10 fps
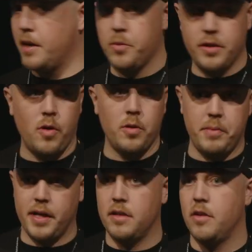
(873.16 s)
with all
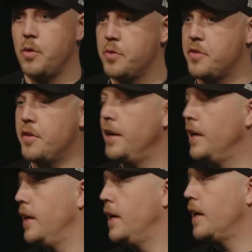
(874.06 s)
my clothes.
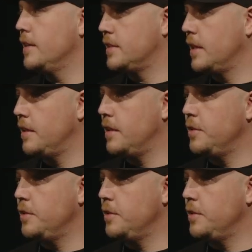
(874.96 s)
And it said,